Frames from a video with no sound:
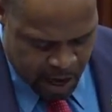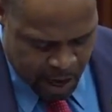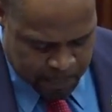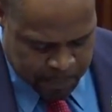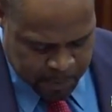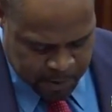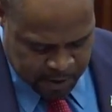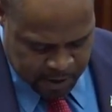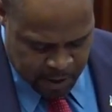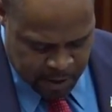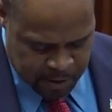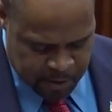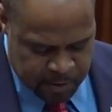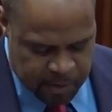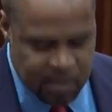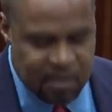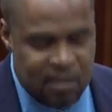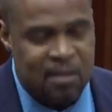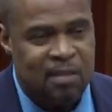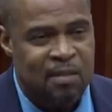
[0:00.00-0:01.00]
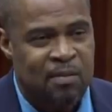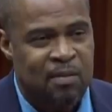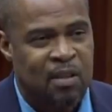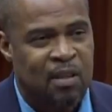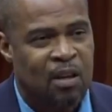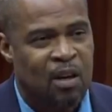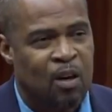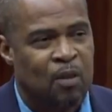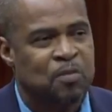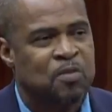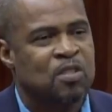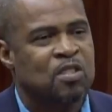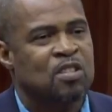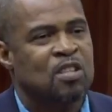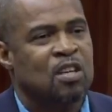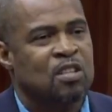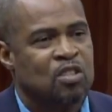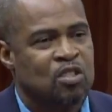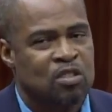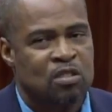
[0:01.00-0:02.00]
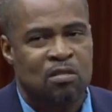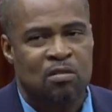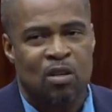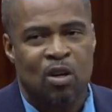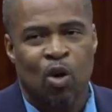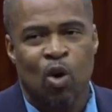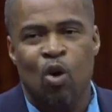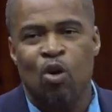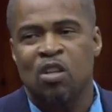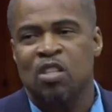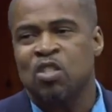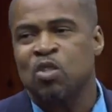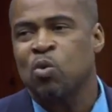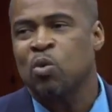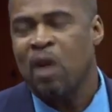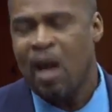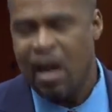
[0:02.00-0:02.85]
absence of such cornerstone